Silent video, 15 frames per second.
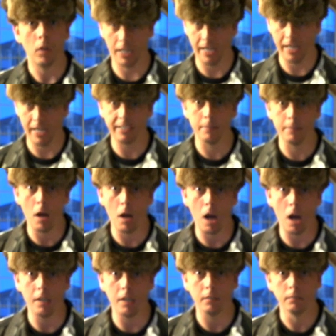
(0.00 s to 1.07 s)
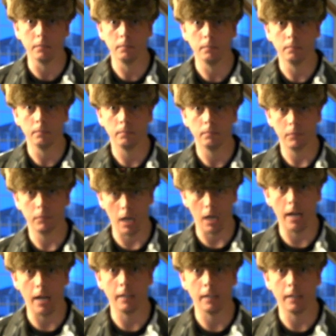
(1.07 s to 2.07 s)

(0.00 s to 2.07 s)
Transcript: I hit him hard. You hit yeah. them